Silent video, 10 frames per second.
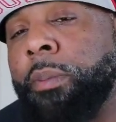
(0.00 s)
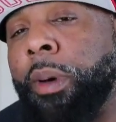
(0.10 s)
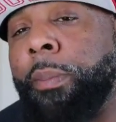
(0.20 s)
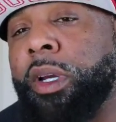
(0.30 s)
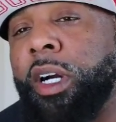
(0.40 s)

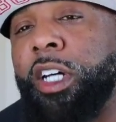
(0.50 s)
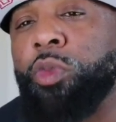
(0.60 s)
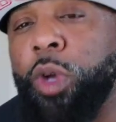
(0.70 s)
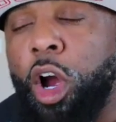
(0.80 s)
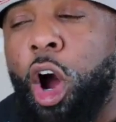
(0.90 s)
But because
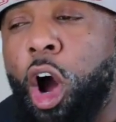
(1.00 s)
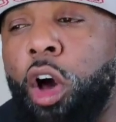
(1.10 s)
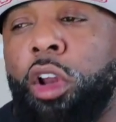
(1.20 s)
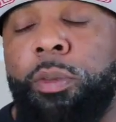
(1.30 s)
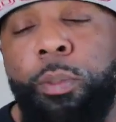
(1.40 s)
we
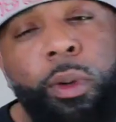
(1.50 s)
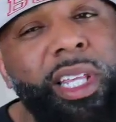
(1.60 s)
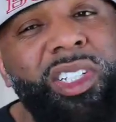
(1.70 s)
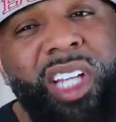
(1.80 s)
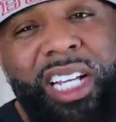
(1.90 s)
all are
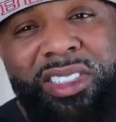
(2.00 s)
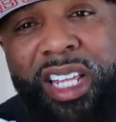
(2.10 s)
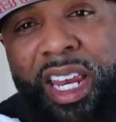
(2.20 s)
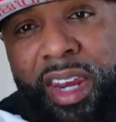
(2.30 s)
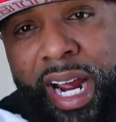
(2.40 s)
really chasing
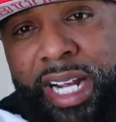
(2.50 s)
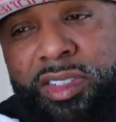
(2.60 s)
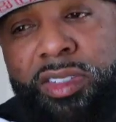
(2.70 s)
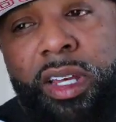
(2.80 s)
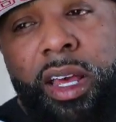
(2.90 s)
that
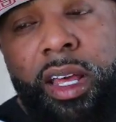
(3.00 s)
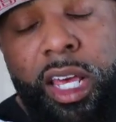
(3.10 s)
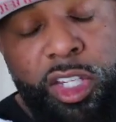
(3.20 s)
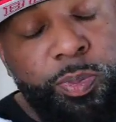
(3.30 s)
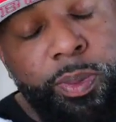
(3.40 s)
nice,
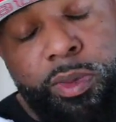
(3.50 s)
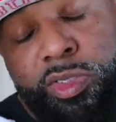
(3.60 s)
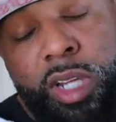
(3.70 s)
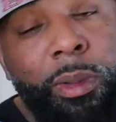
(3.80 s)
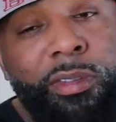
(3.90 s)

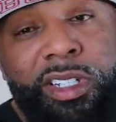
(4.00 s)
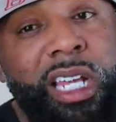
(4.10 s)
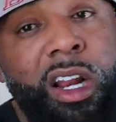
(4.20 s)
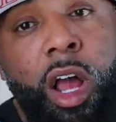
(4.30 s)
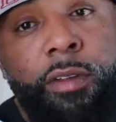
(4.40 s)
some of us,
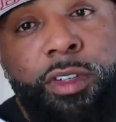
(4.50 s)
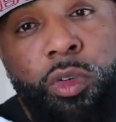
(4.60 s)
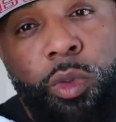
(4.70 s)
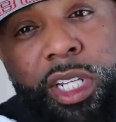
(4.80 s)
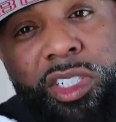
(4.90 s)
not all of us,
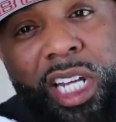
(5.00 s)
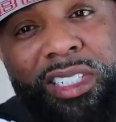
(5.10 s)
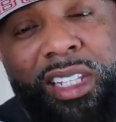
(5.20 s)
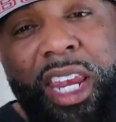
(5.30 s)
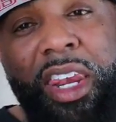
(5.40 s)
are really
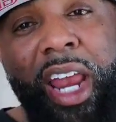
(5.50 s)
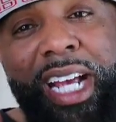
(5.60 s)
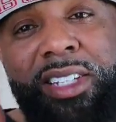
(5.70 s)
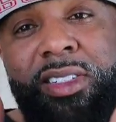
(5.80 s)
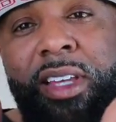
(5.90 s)
chasing that
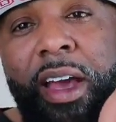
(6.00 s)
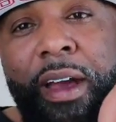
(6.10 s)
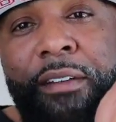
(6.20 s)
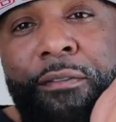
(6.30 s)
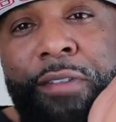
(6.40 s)
nice
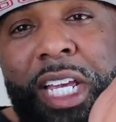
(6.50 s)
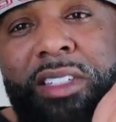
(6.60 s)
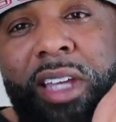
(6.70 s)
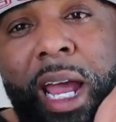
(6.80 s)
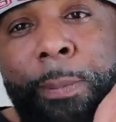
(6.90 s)
V
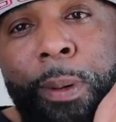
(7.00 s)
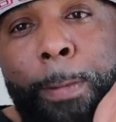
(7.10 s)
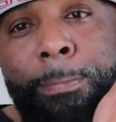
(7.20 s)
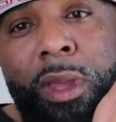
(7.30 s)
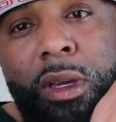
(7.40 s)

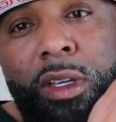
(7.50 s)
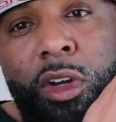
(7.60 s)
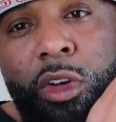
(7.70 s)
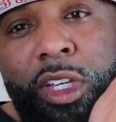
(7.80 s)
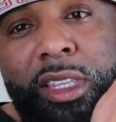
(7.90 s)
taper. You
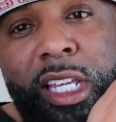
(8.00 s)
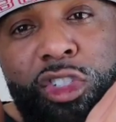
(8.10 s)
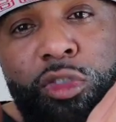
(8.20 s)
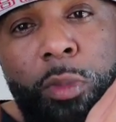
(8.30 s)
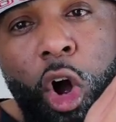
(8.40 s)
know, you get that
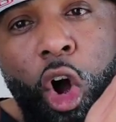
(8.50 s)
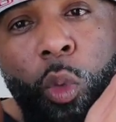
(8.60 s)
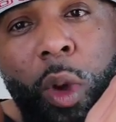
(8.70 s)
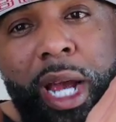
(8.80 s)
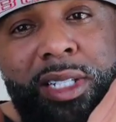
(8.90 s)

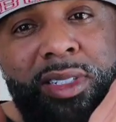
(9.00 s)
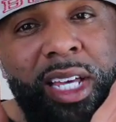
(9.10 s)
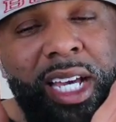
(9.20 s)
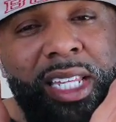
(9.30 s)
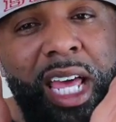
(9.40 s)
small waist,
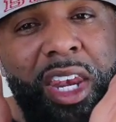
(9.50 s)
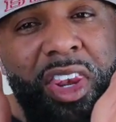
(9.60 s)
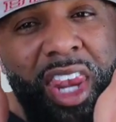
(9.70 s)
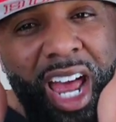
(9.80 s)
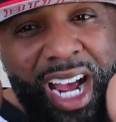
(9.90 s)
that
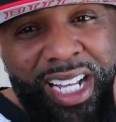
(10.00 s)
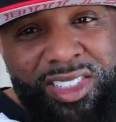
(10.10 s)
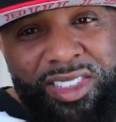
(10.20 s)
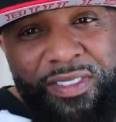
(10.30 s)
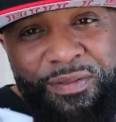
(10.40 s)

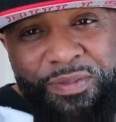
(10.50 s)
nice